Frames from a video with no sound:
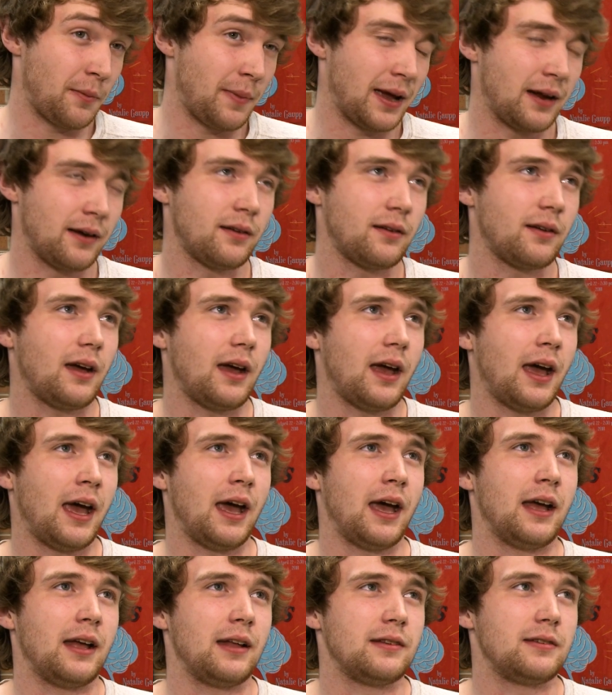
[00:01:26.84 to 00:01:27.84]
men,
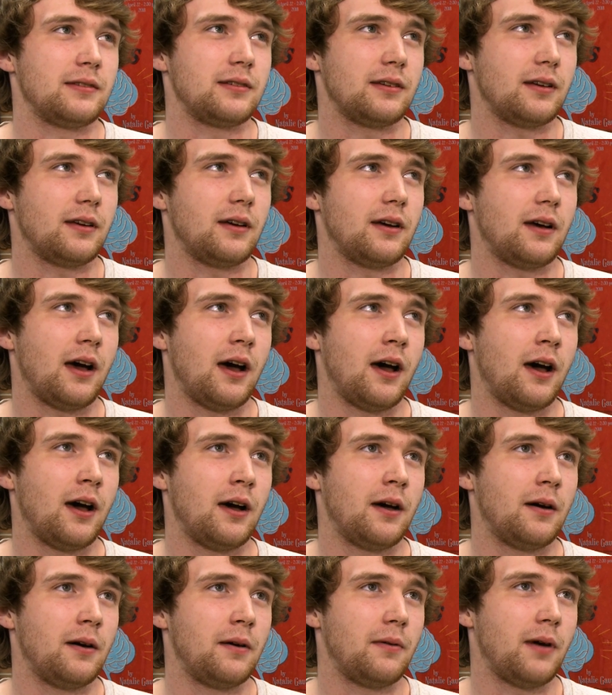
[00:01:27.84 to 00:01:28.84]
and
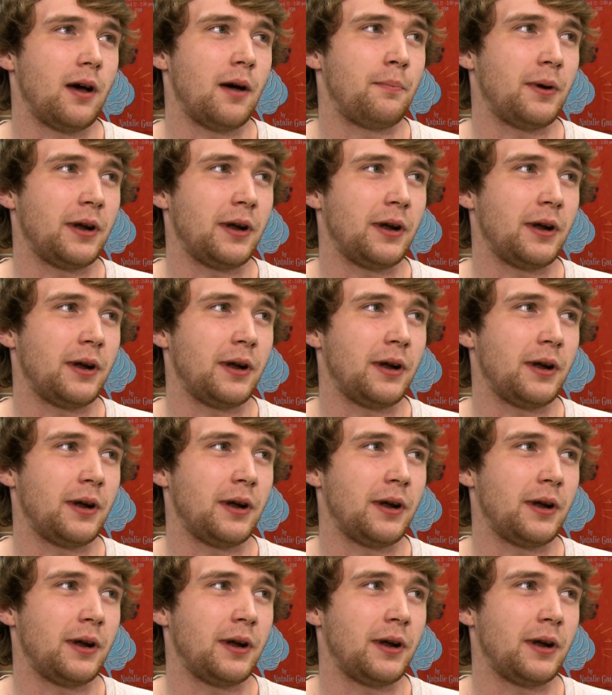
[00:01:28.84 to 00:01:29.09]
a